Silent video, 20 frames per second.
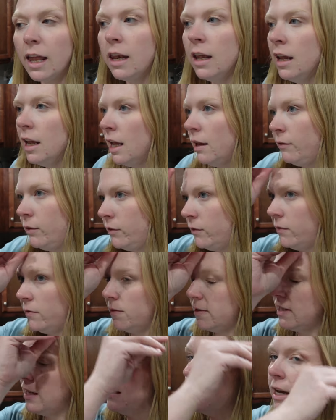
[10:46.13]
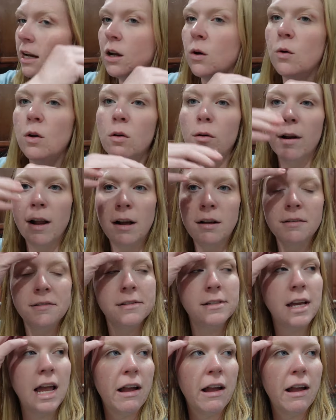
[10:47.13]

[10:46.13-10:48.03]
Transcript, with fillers: If you've seen that going around,